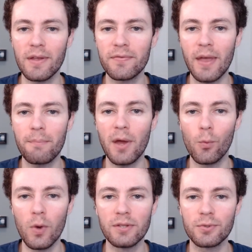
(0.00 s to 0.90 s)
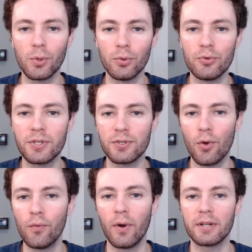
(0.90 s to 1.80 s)
if that bet wins or loses
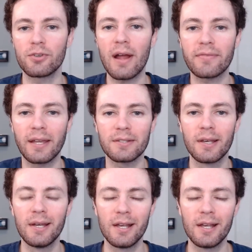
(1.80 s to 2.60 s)
over at DraftKings.